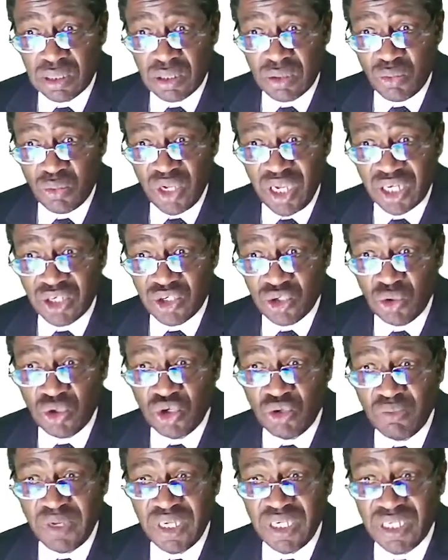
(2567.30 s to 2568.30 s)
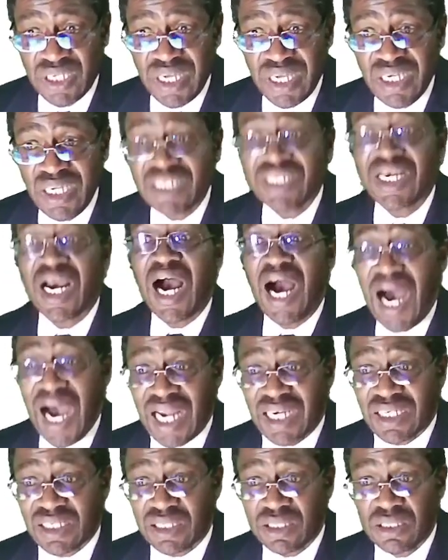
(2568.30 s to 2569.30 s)
We are told to maintain it
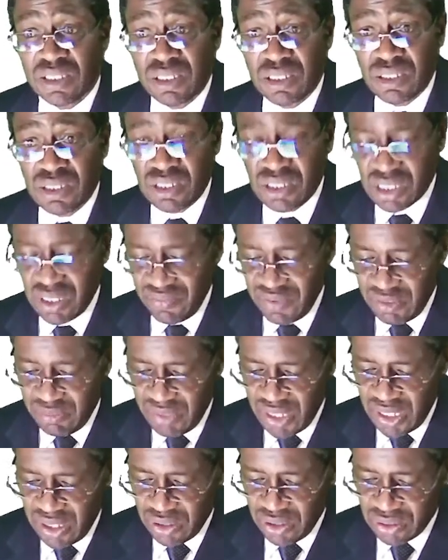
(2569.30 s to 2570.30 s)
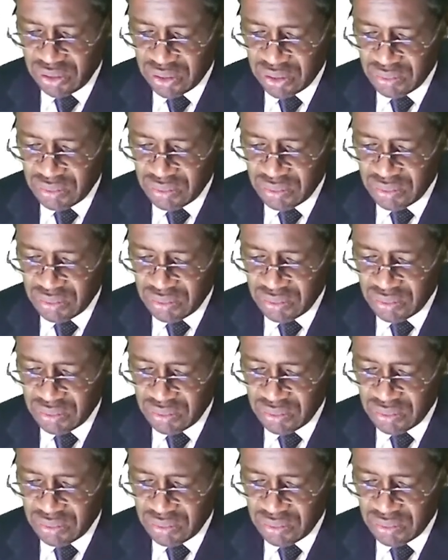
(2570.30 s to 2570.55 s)
at 7 million.